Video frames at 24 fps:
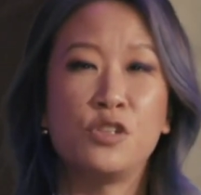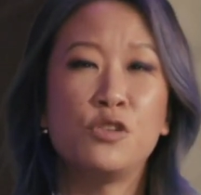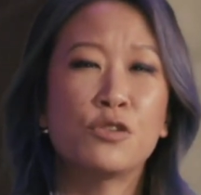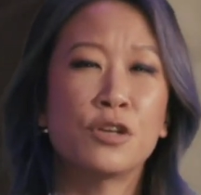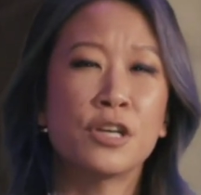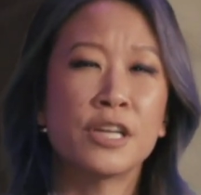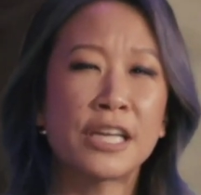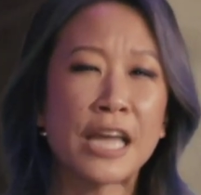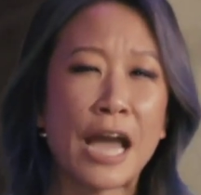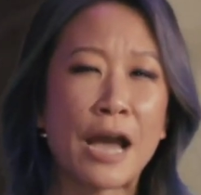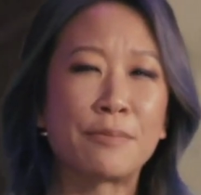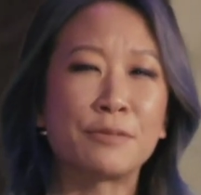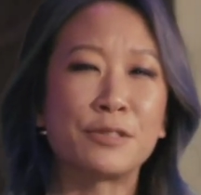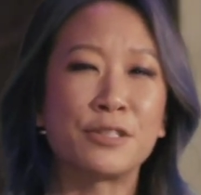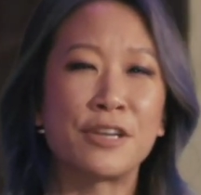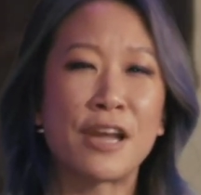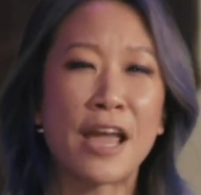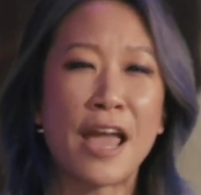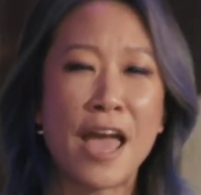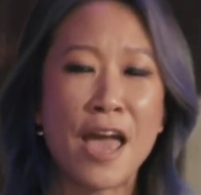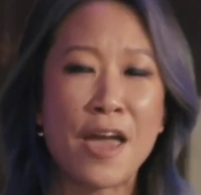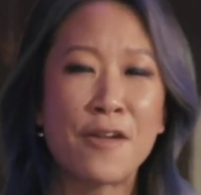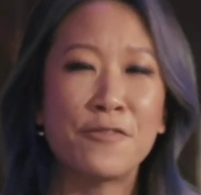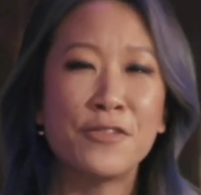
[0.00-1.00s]
you can capture
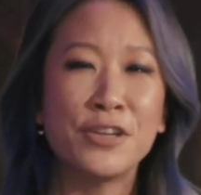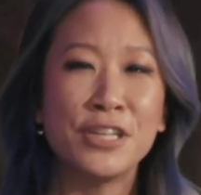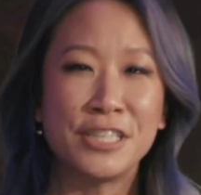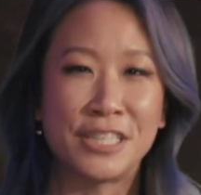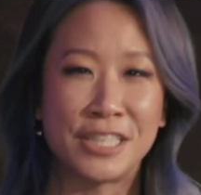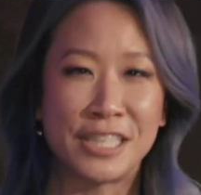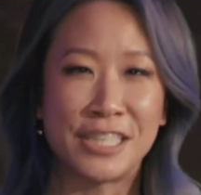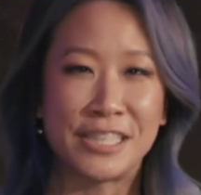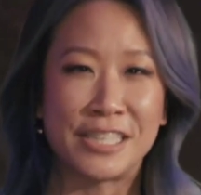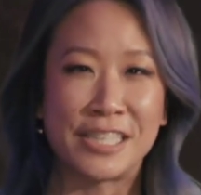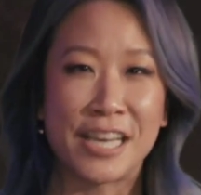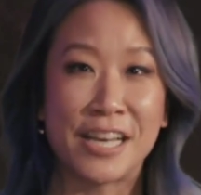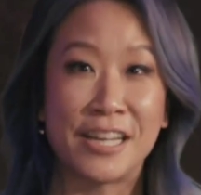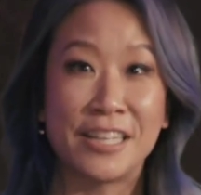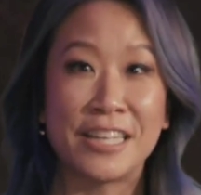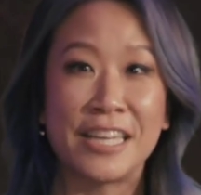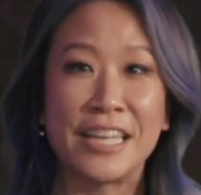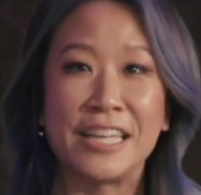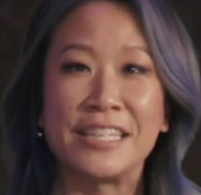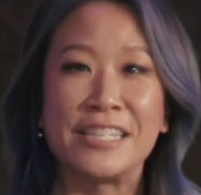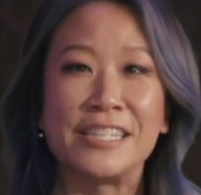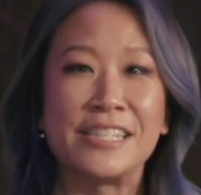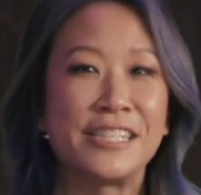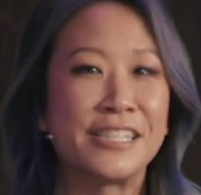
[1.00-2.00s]
every detail
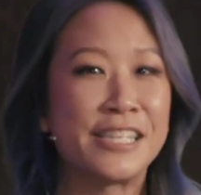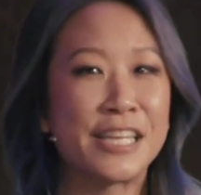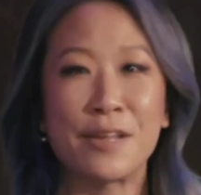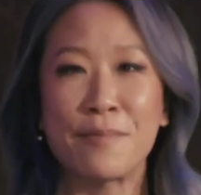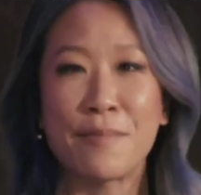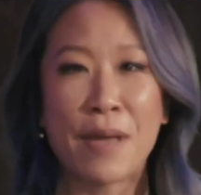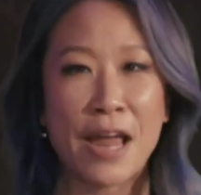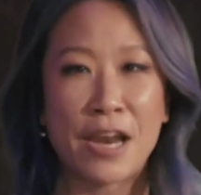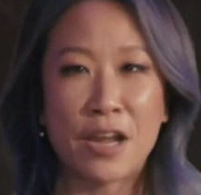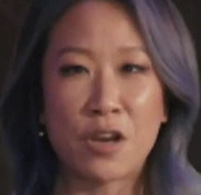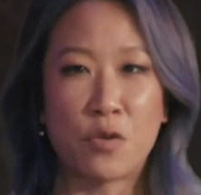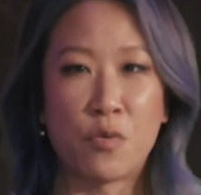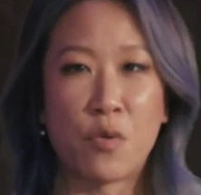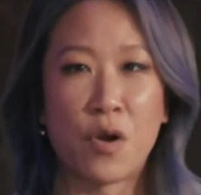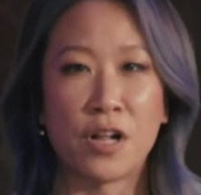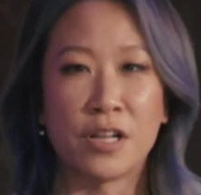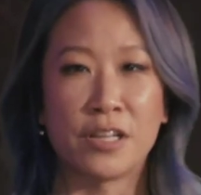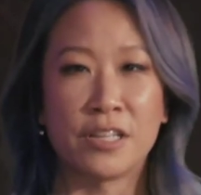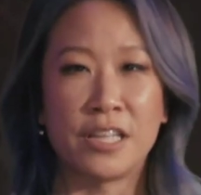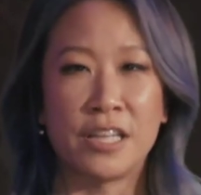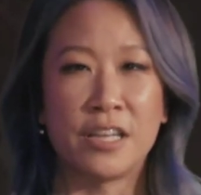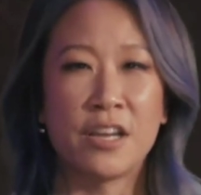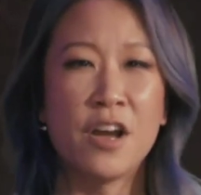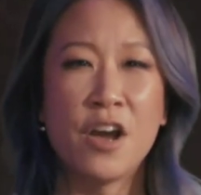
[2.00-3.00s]
in cinematic
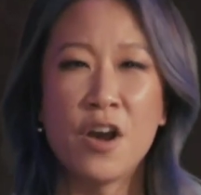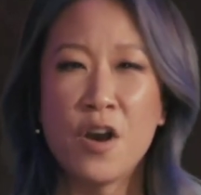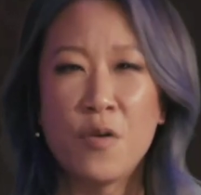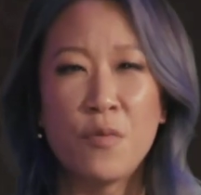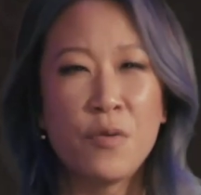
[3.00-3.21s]
quality